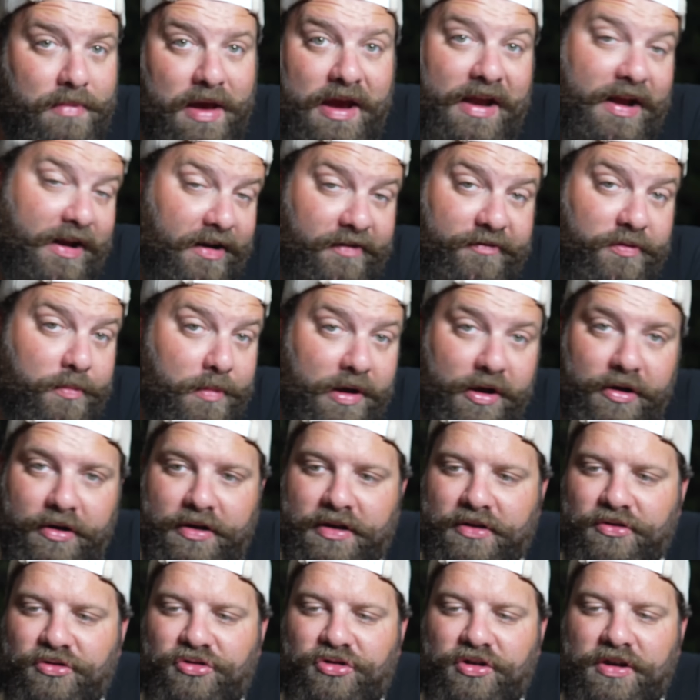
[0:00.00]
made out of
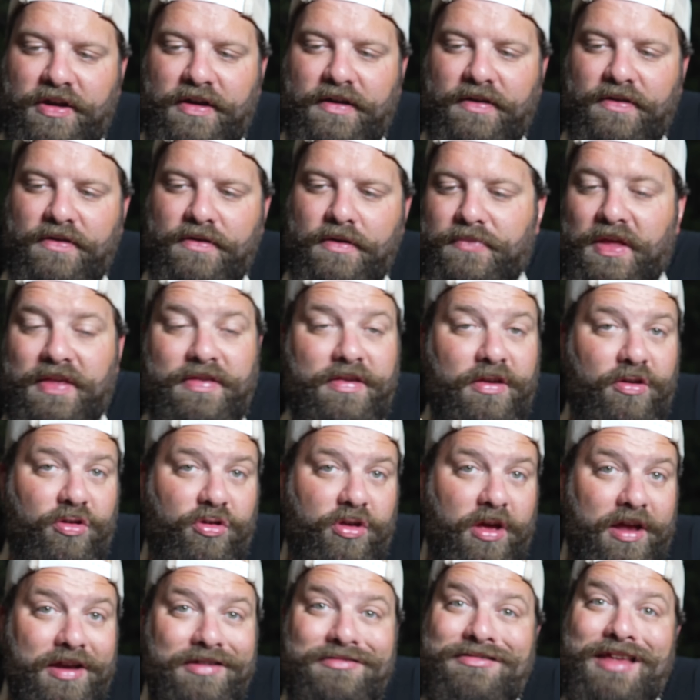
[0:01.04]
American cheese. This
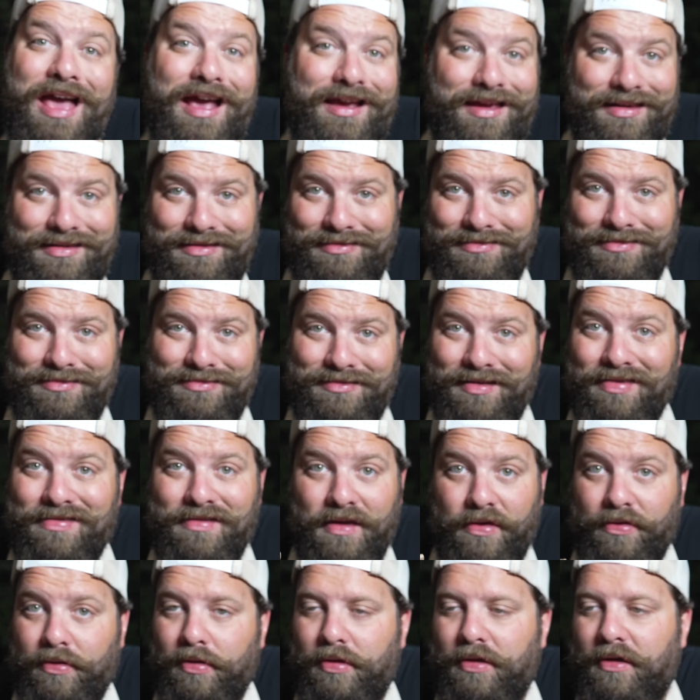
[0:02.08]
is decadent, to
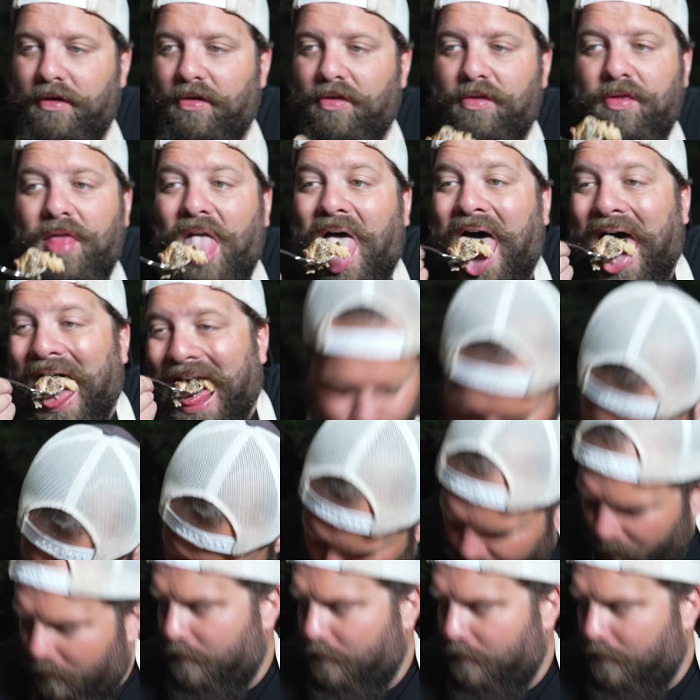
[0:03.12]
say the least. Mm.